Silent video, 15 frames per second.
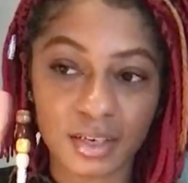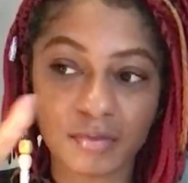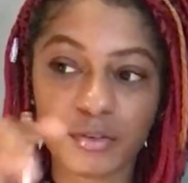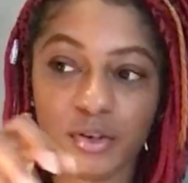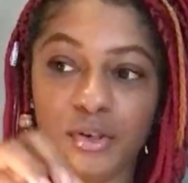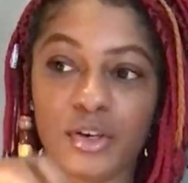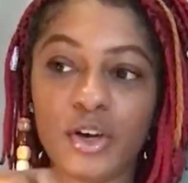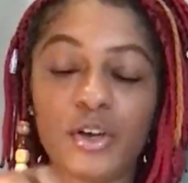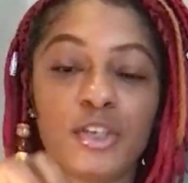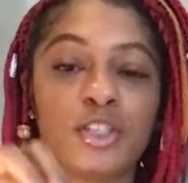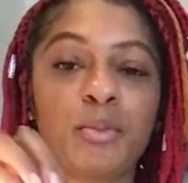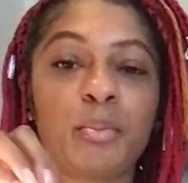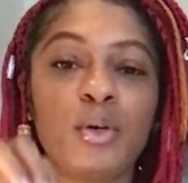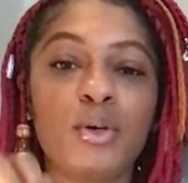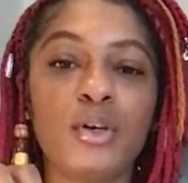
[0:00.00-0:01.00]
If you notice,
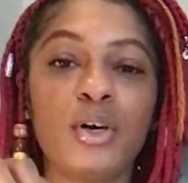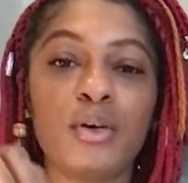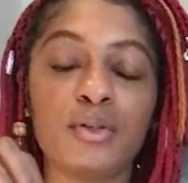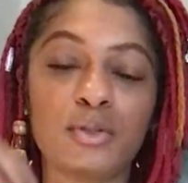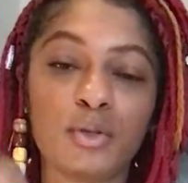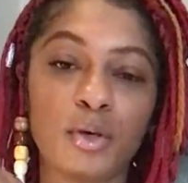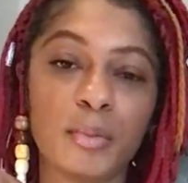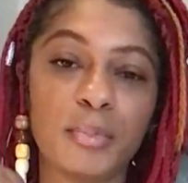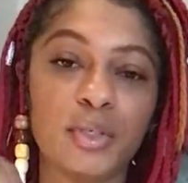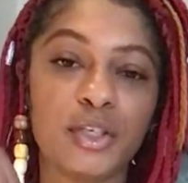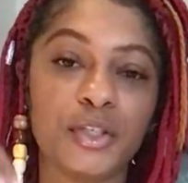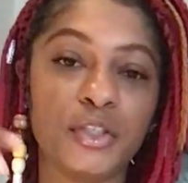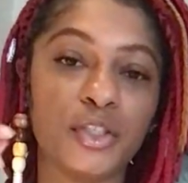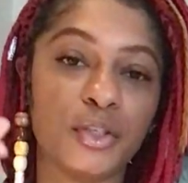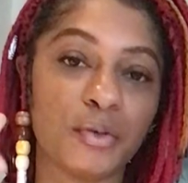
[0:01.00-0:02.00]
Pluto and Scorpio
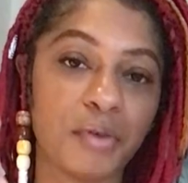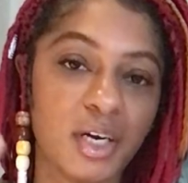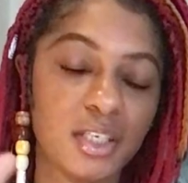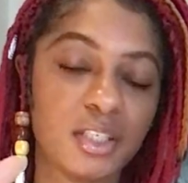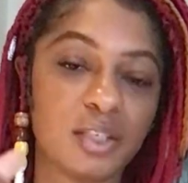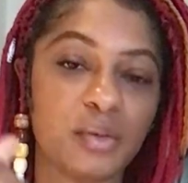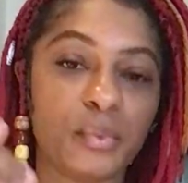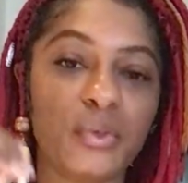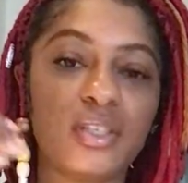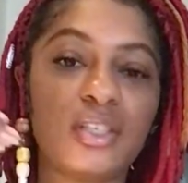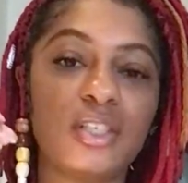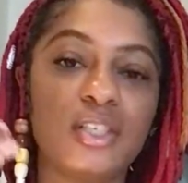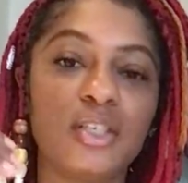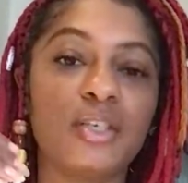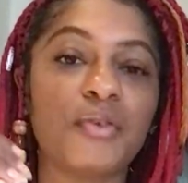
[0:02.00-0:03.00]
generation was the
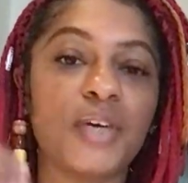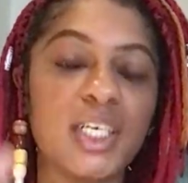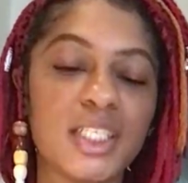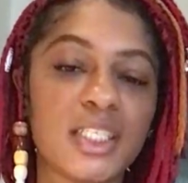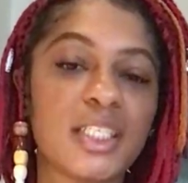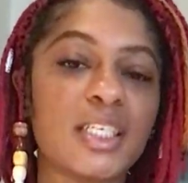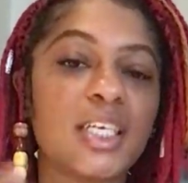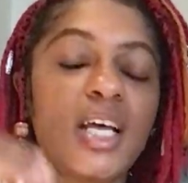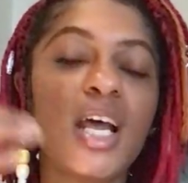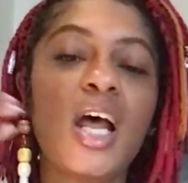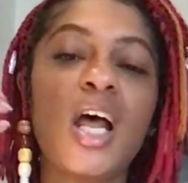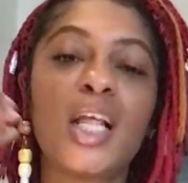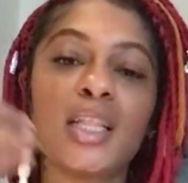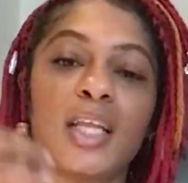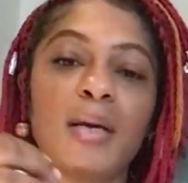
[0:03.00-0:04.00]
generation
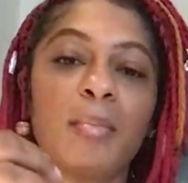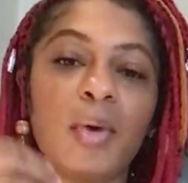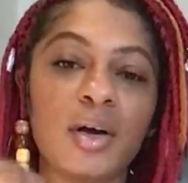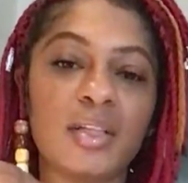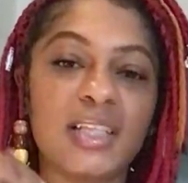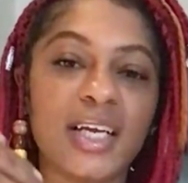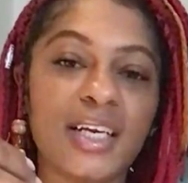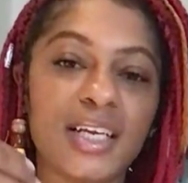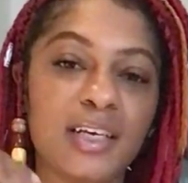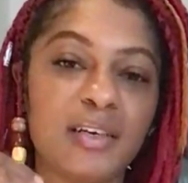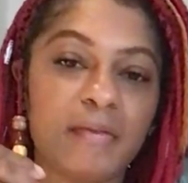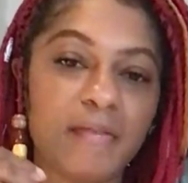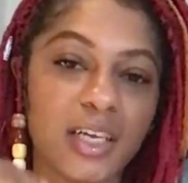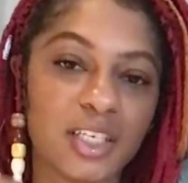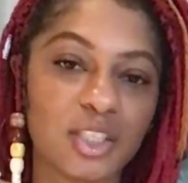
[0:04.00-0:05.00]
that brought that
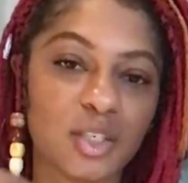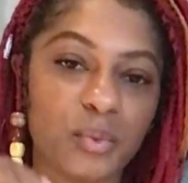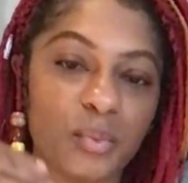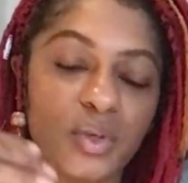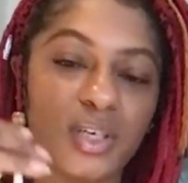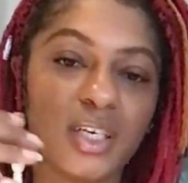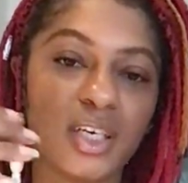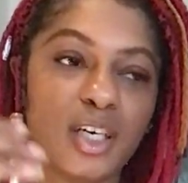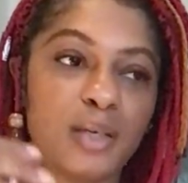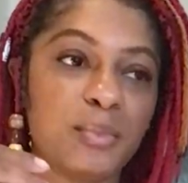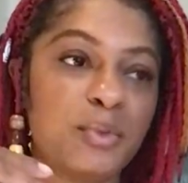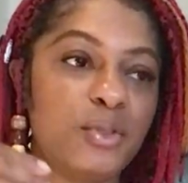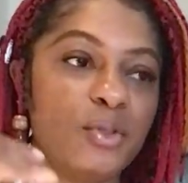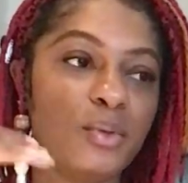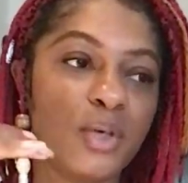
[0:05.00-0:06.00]
innovation when it
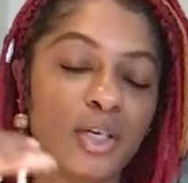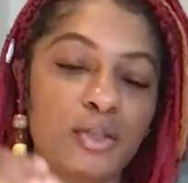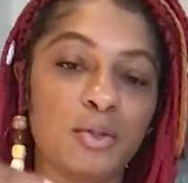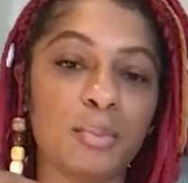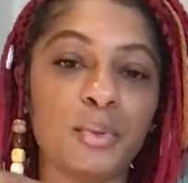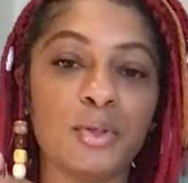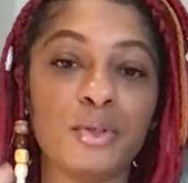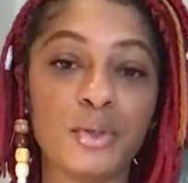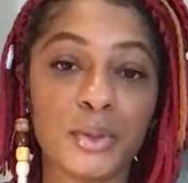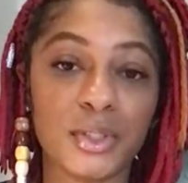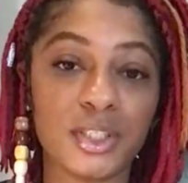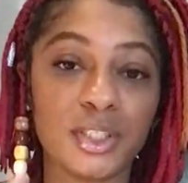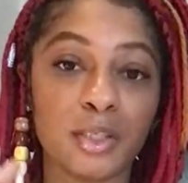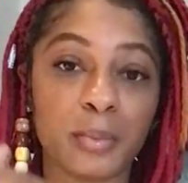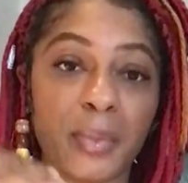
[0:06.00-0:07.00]
comes to
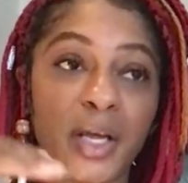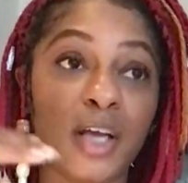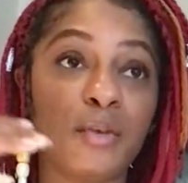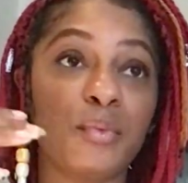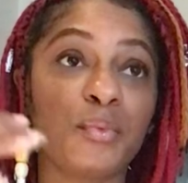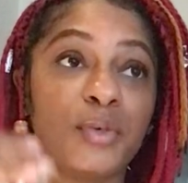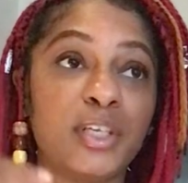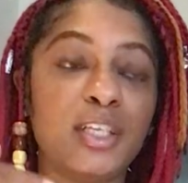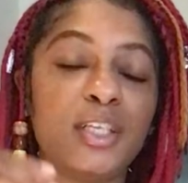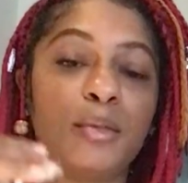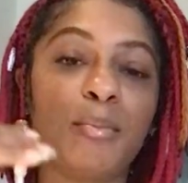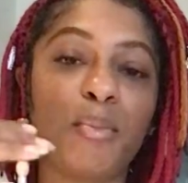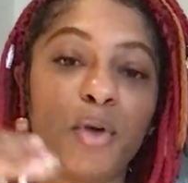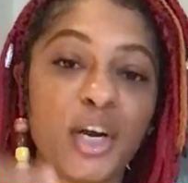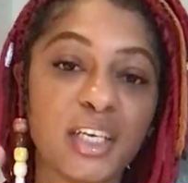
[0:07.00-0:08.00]
entrepreneurship and really
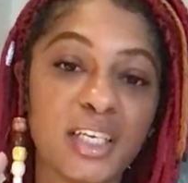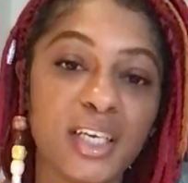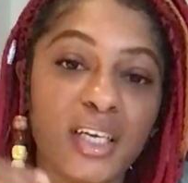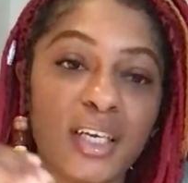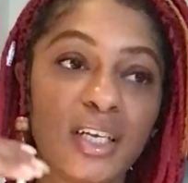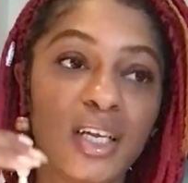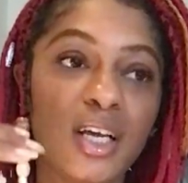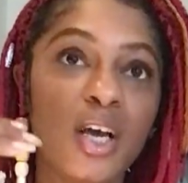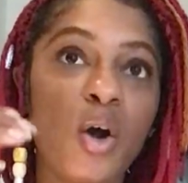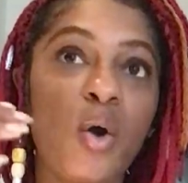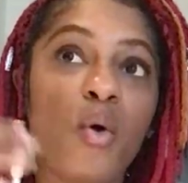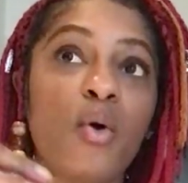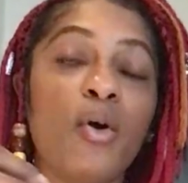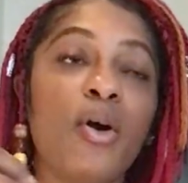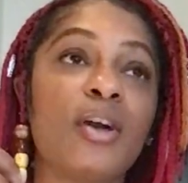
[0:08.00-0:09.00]
breaking
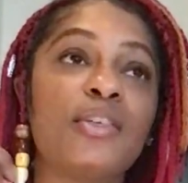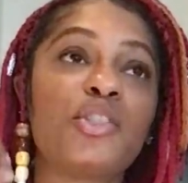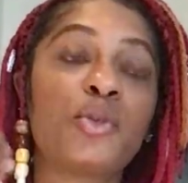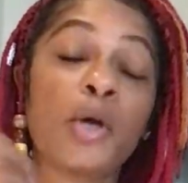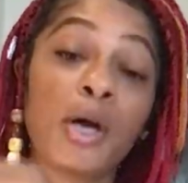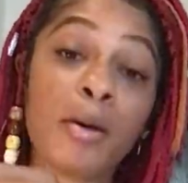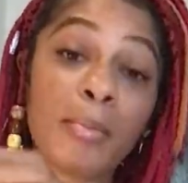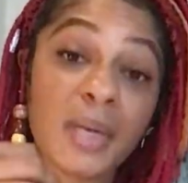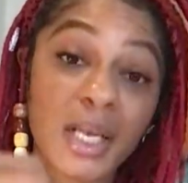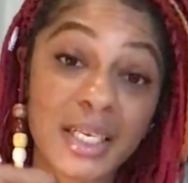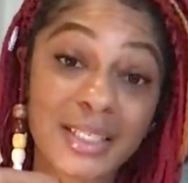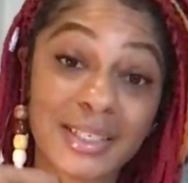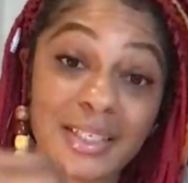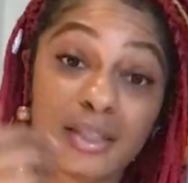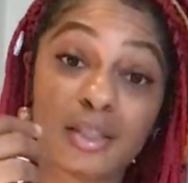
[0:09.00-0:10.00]
or
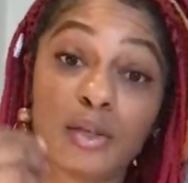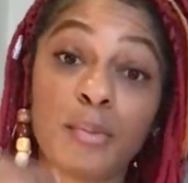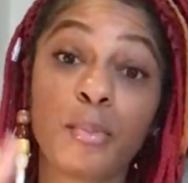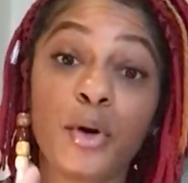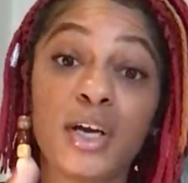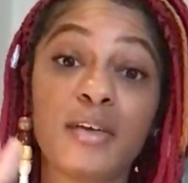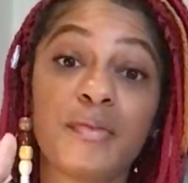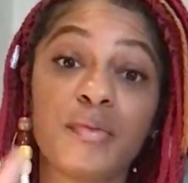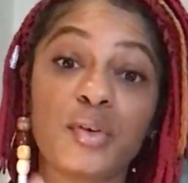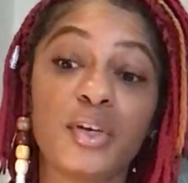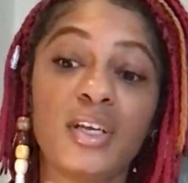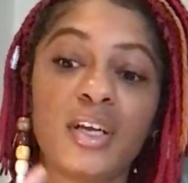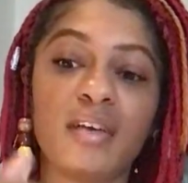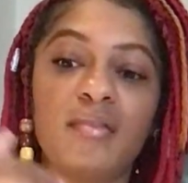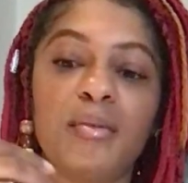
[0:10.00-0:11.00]
trailblazing to break
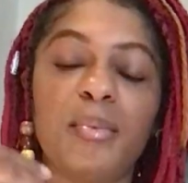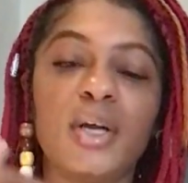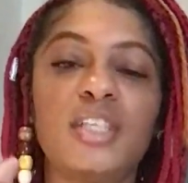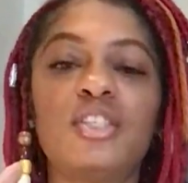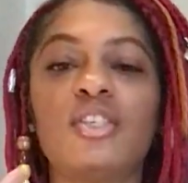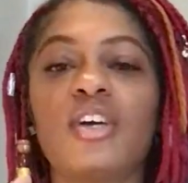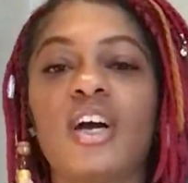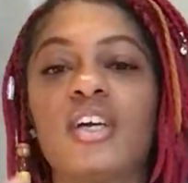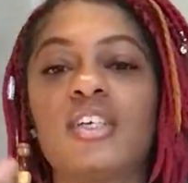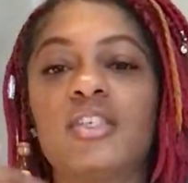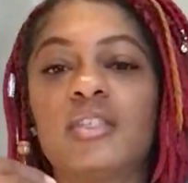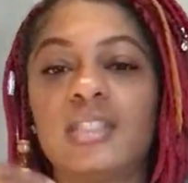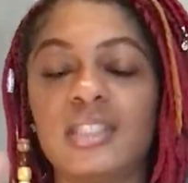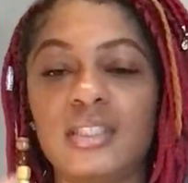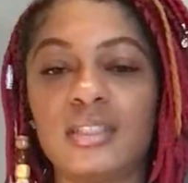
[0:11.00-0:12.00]
free of the patriarchal
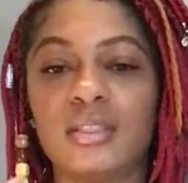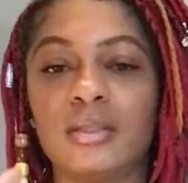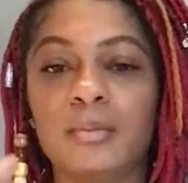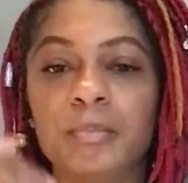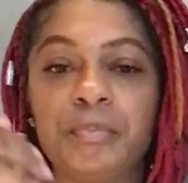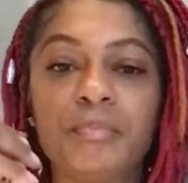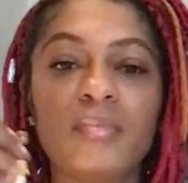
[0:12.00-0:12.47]
system